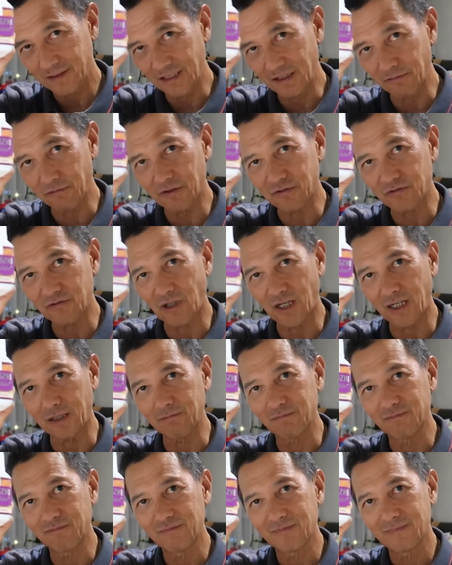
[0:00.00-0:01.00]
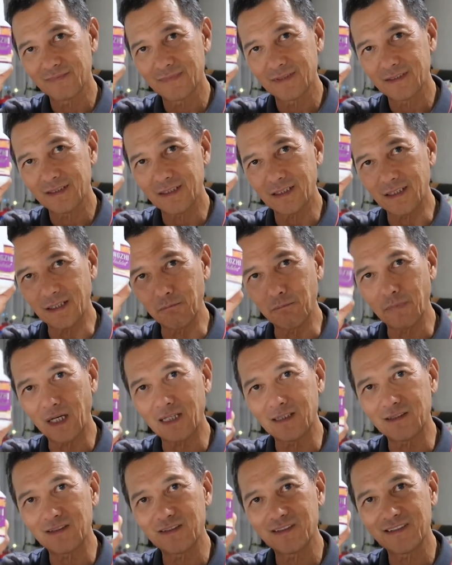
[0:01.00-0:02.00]
Give it a try. It
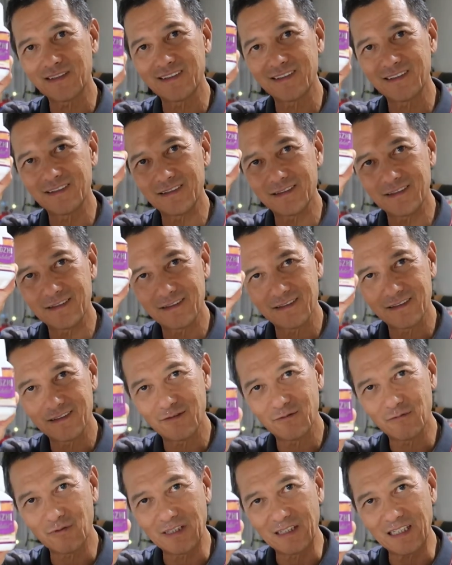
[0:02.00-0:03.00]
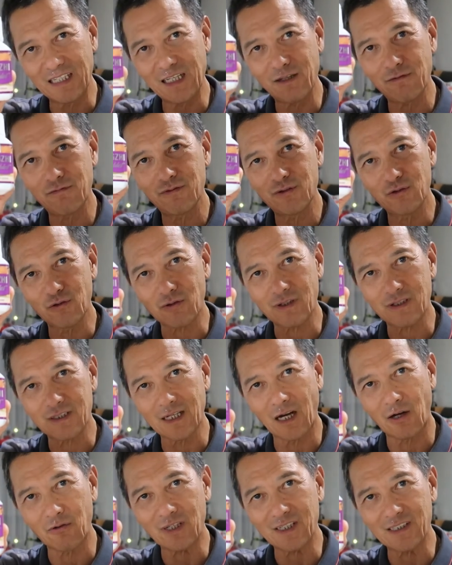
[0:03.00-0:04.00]
might relieve your
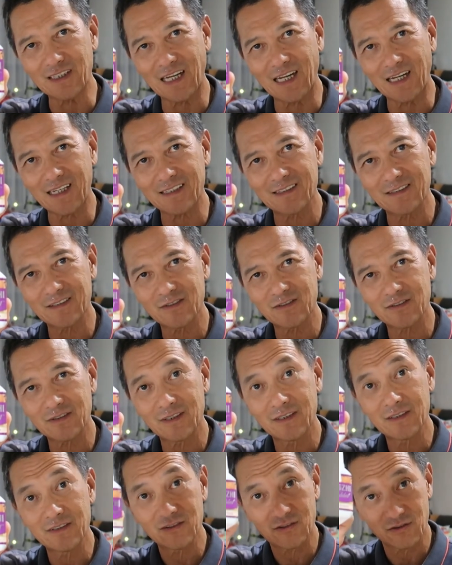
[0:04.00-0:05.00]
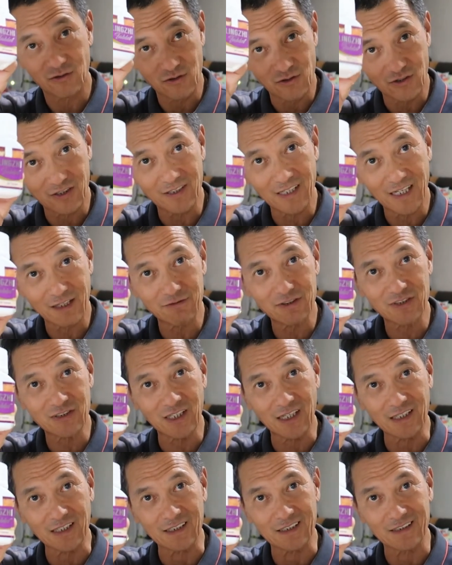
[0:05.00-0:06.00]
gout attack, so you can have a
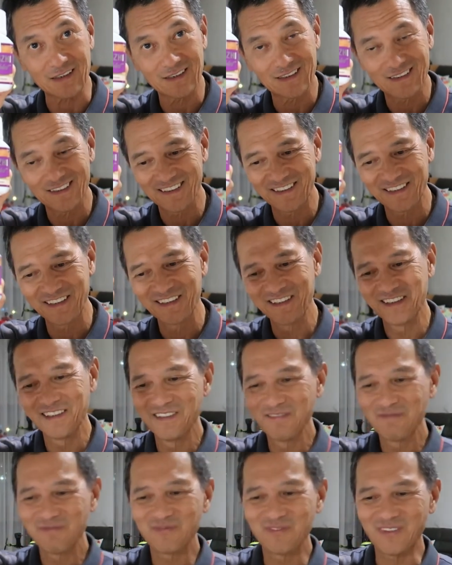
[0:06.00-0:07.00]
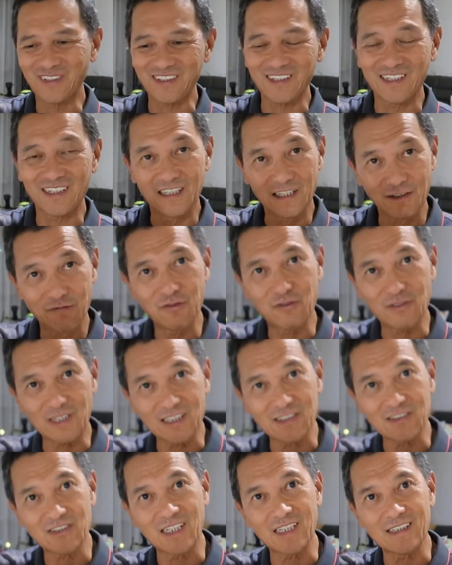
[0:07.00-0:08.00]
steak. Okay, if you
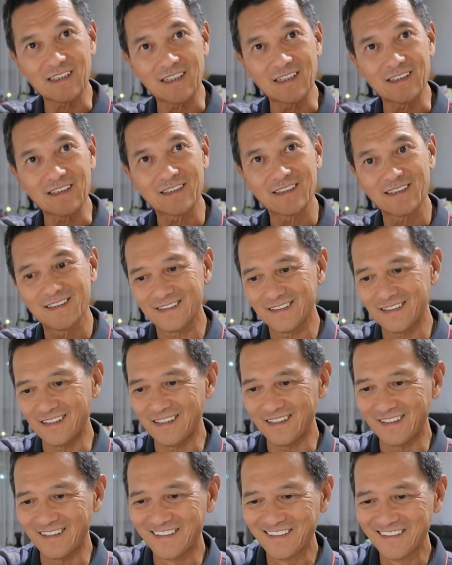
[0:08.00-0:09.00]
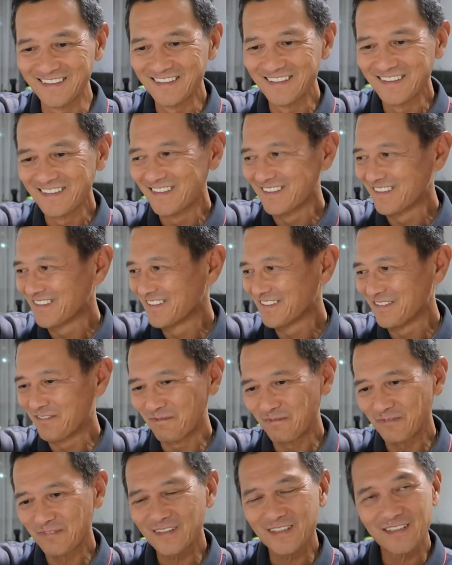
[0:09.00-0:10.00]
like steak, that is. Yeah.
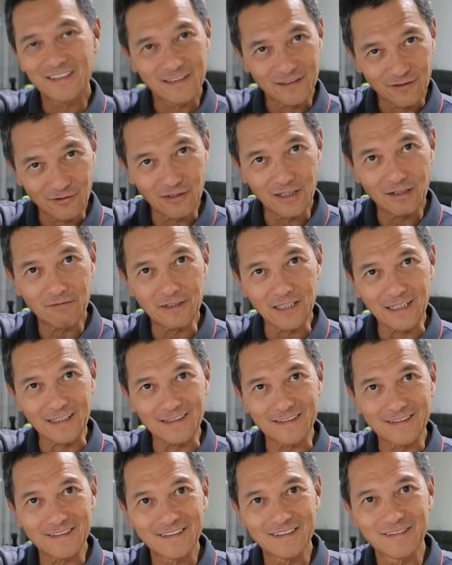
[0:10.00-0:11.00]
Good evening.